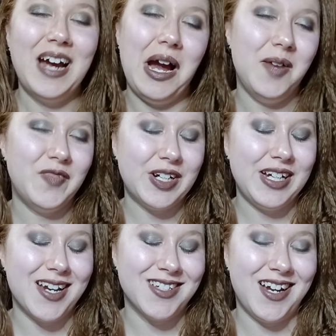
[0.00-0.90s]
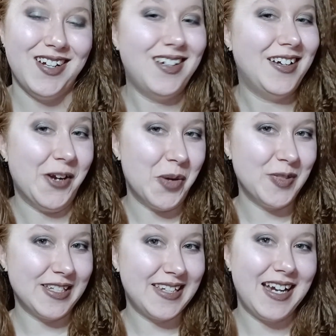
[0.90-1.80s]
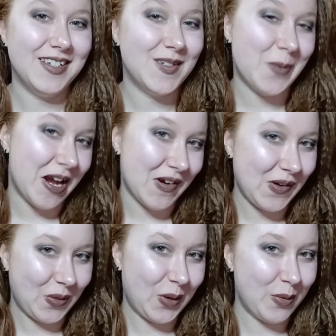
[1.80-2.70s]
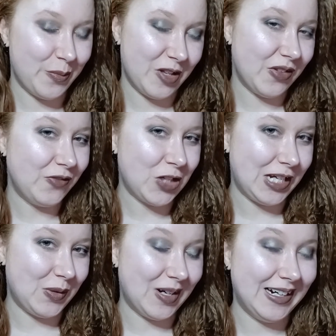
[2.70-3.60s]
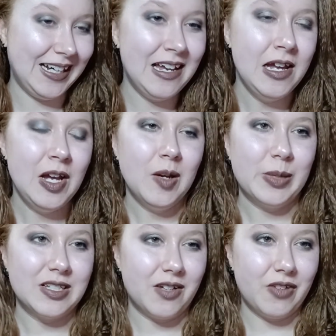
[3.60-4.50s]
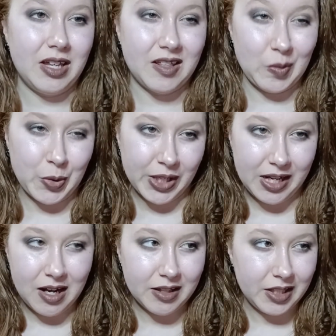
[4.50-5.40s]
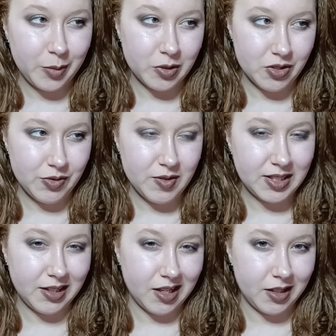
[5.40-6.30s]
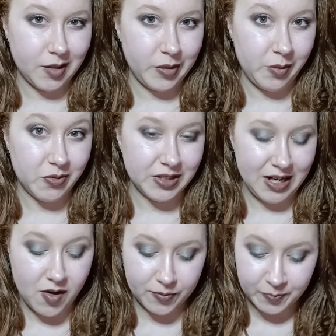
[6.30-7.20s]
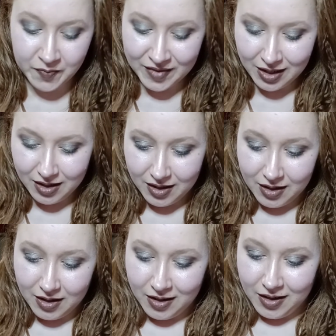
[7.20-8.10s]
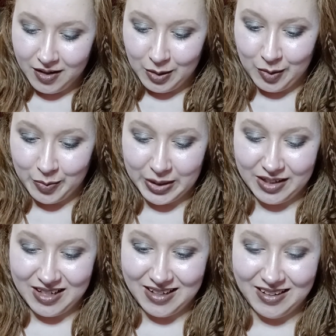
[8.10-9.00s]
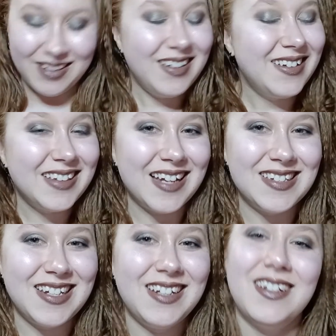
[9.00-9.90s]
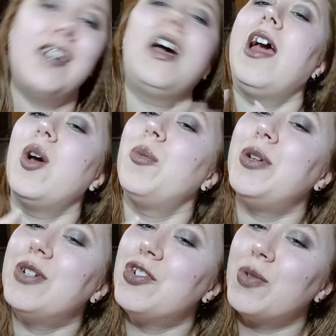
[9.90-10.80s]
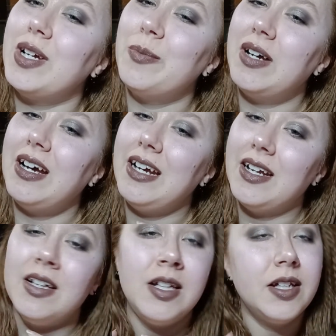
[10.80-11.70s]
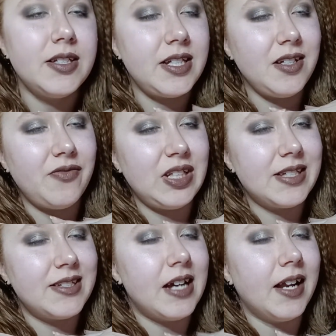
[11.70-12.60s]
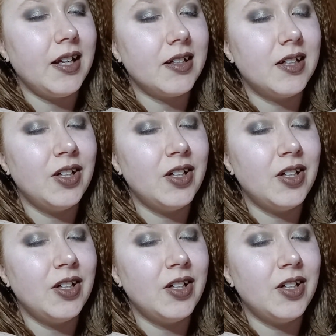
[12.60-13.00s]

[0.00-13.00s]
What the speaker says: I'm very excited and hope to stay inspired throughout the month of January, because I feel like the pre-holiday blues can kind of get people down. But that's it. I hope you enjoyed my TV Static